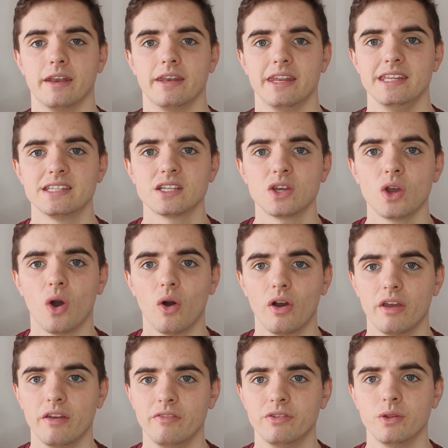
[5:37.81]
He's
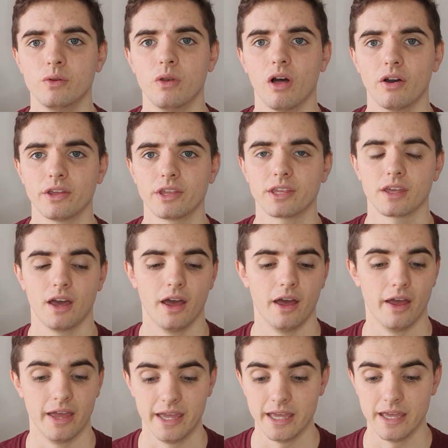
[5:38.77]
got, if you like,
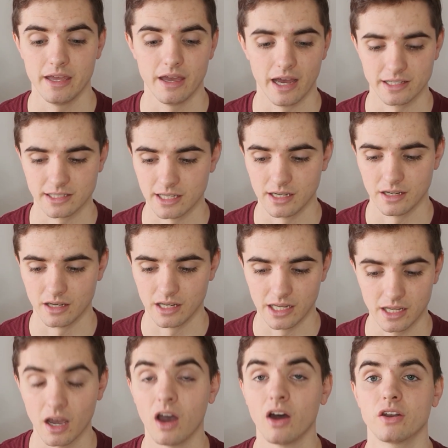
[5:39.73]
here, as in he
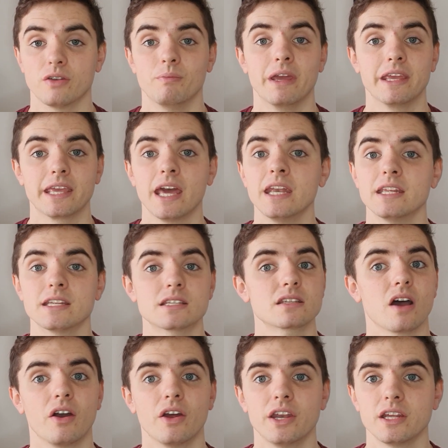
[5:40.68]
can't make any
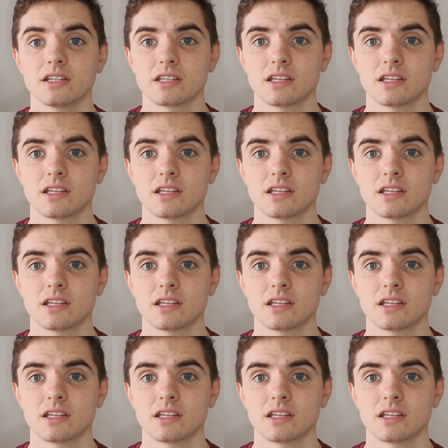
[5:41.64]
signings.